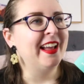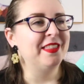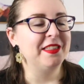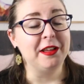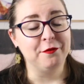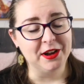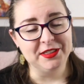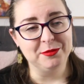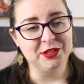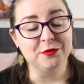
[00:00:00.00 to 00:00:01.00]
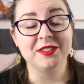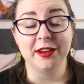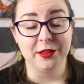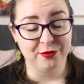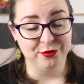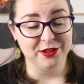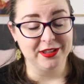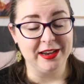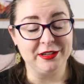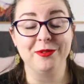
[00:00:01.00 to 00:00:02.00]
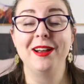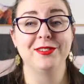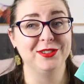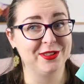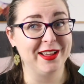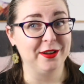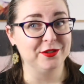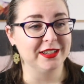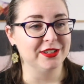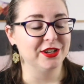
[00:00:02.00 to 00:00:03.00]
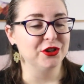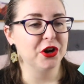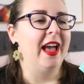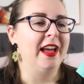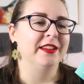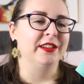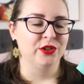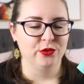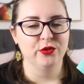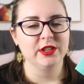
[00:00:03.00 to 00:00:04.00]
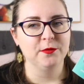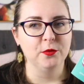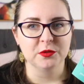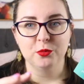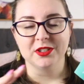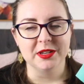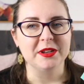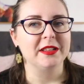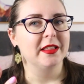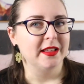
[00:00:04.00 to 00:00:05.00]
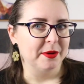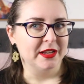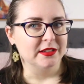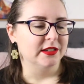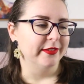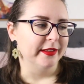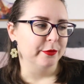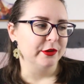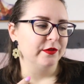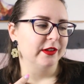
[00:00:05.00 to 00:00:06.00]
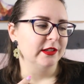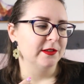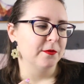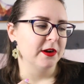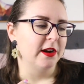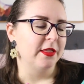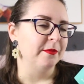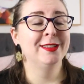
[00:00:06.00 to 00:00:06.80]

And then they find themselves getting through to the next round and so they have to continue. And it's through this forced proximity that they begin to develop those feelings for one another.